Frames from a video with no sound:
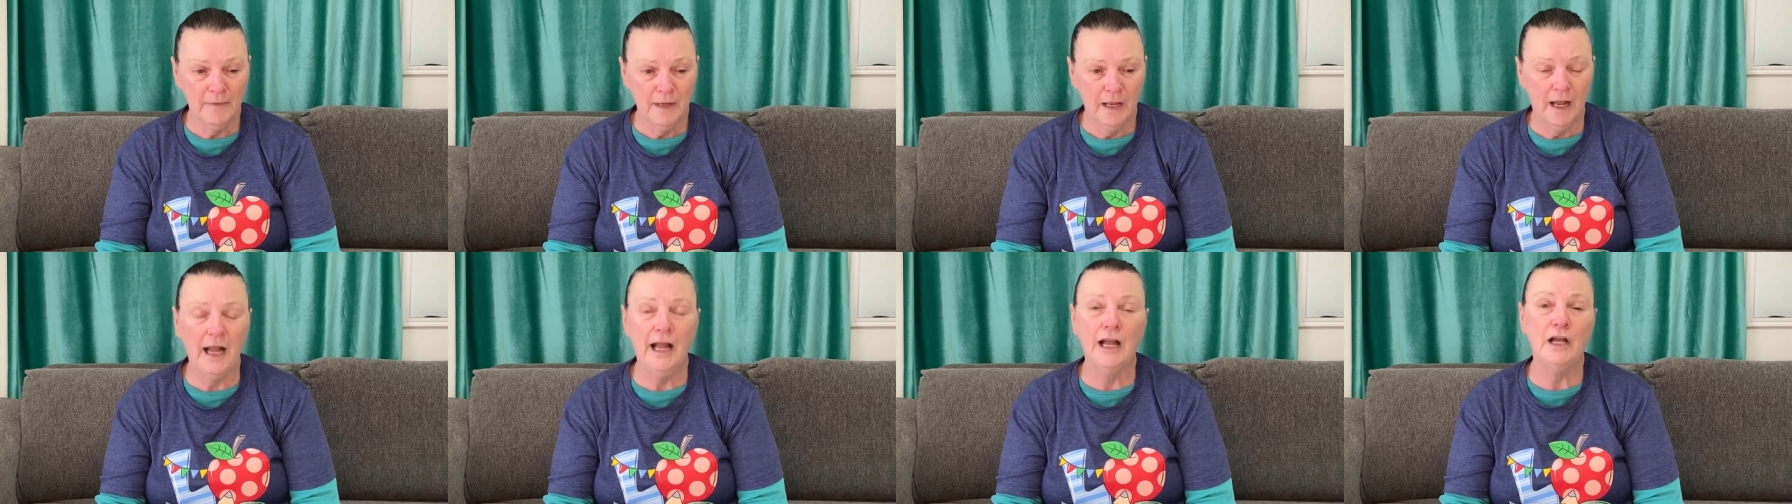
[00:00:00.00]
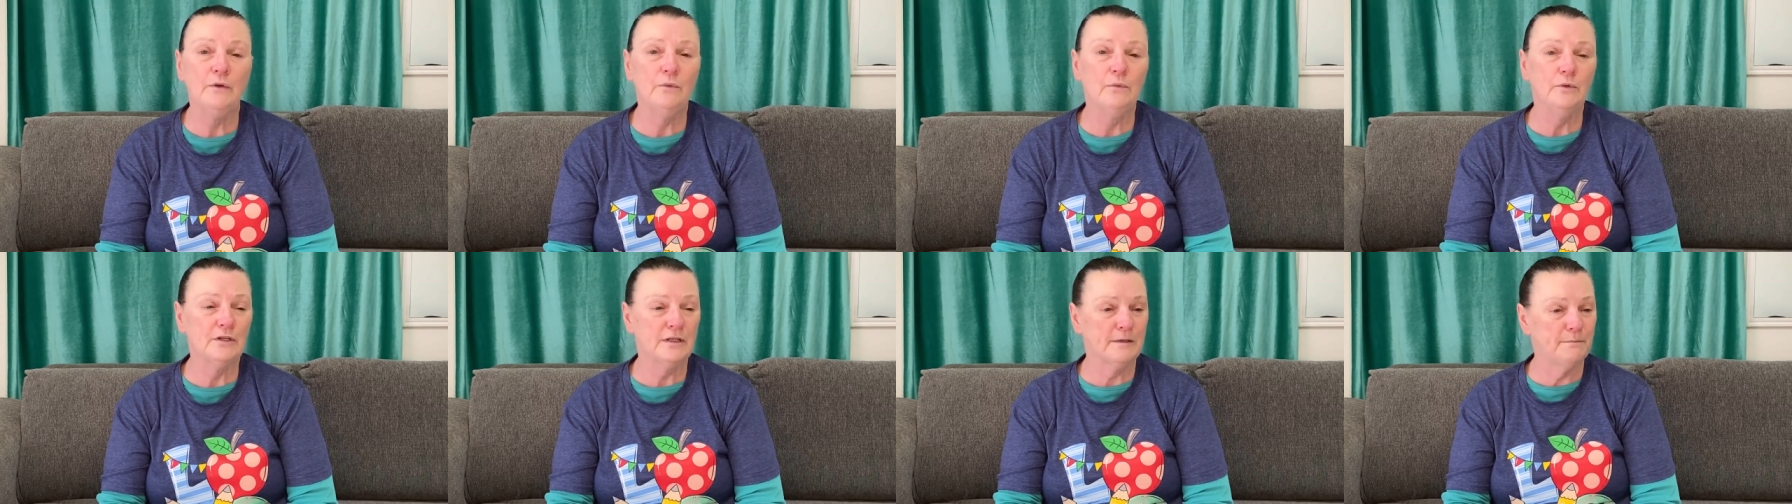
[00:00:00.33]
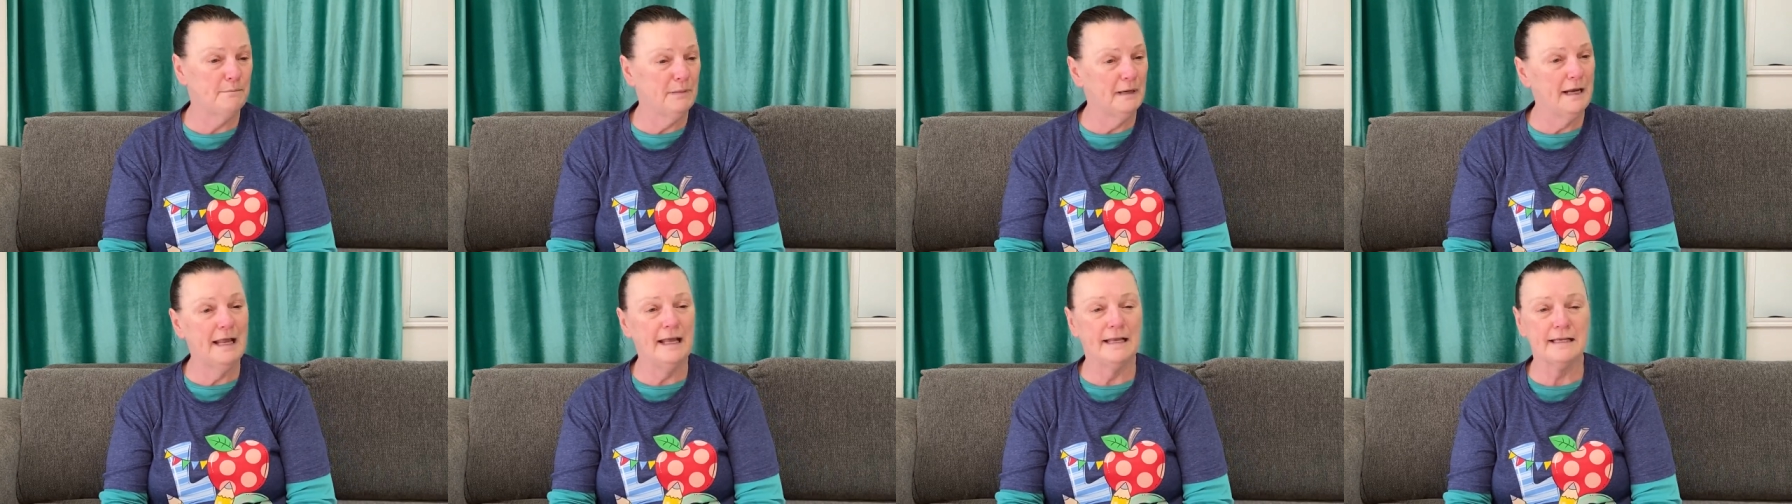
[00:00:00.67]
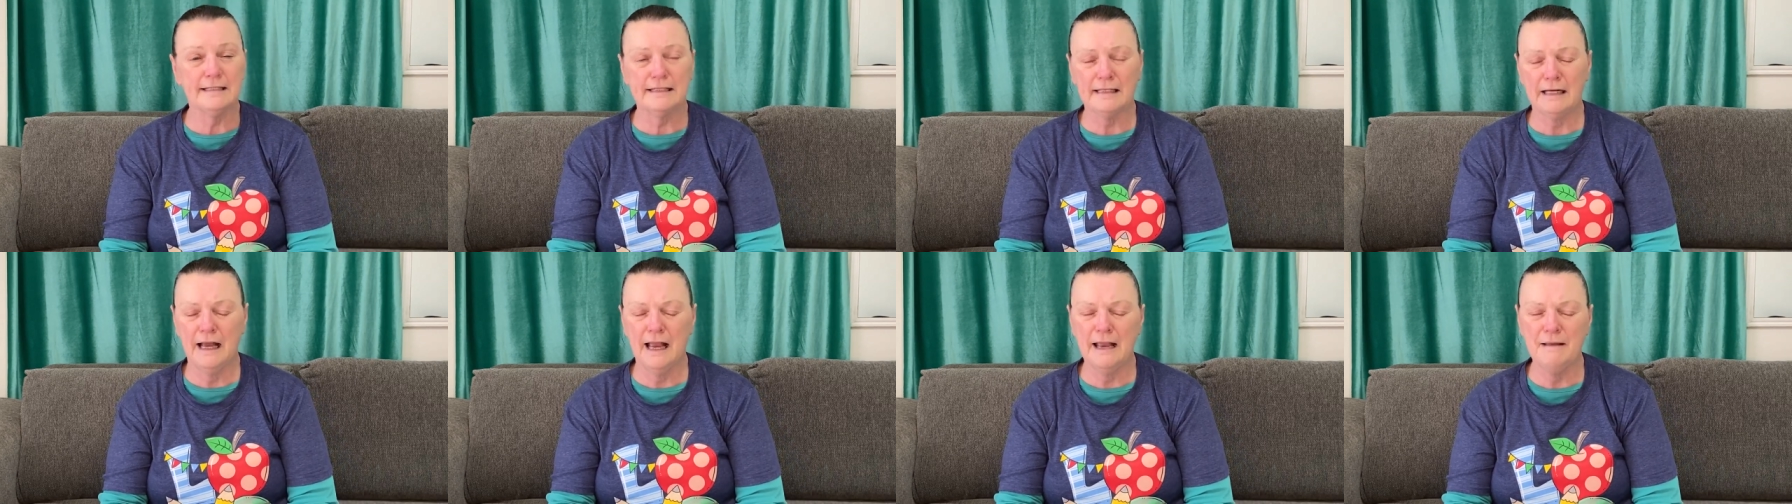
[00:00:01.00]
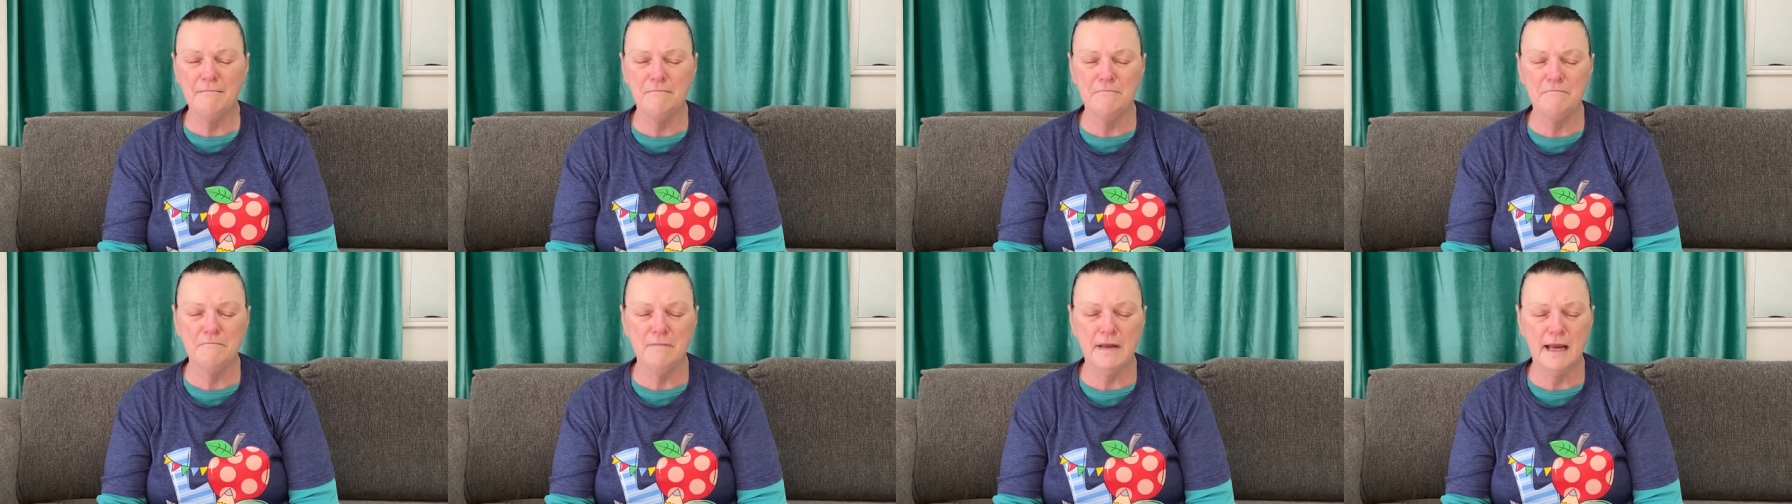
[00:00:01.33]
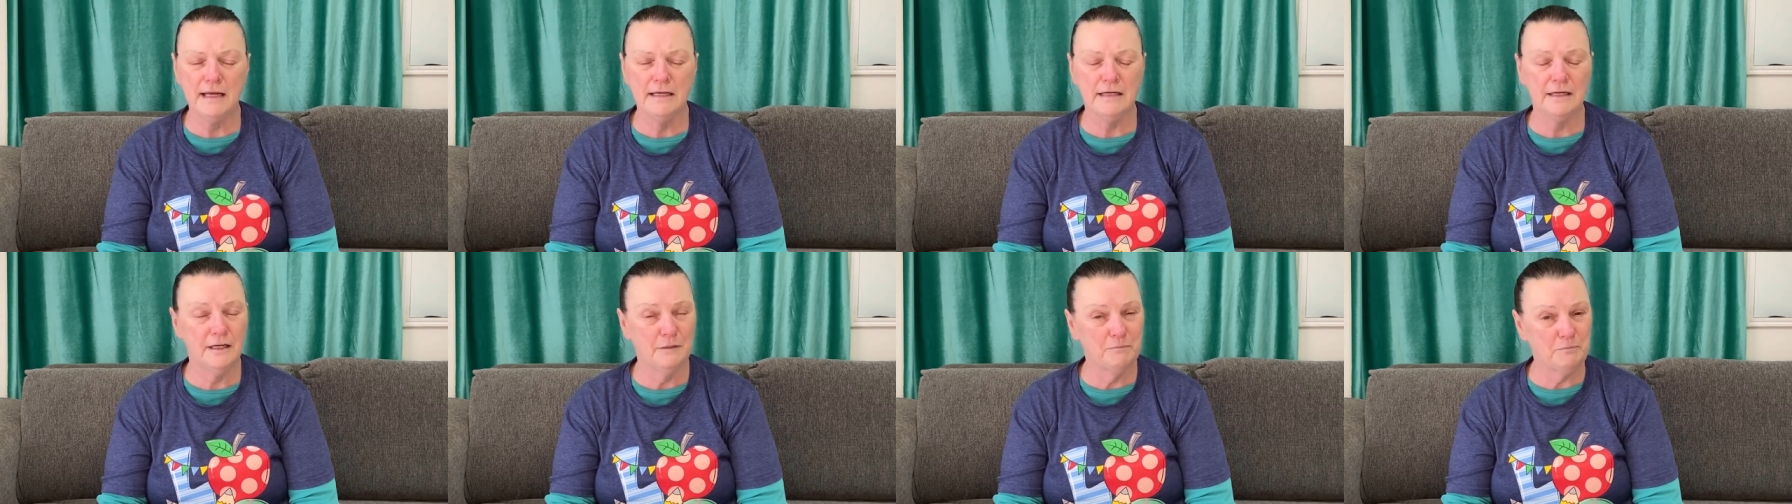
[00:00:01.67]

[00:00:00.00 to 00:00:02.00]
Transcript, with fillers: I was blessed. I made it a